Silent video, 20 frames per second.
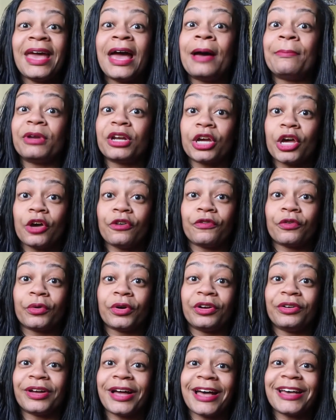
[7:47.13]
I'm gonna go for
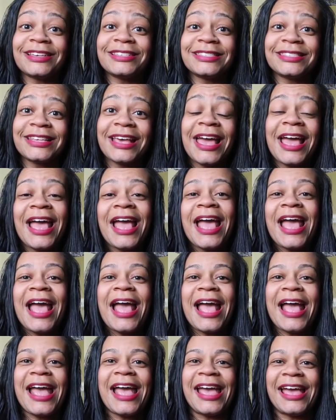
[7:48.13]
real, guys,
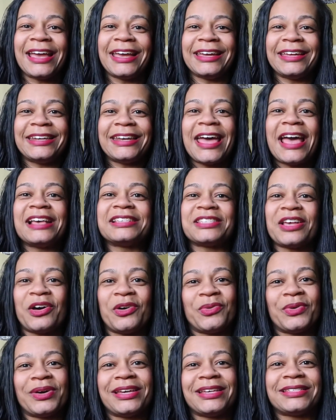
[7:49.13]
and as
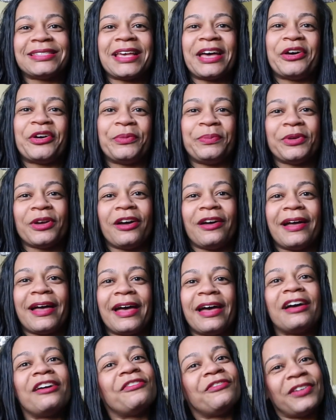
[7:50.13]
always, I hope y'all
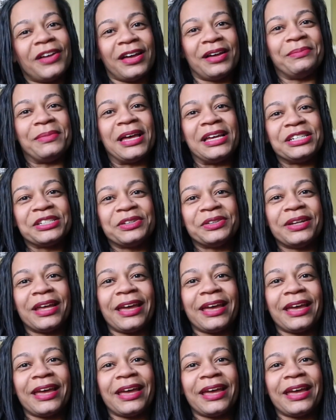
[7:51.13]
have a magical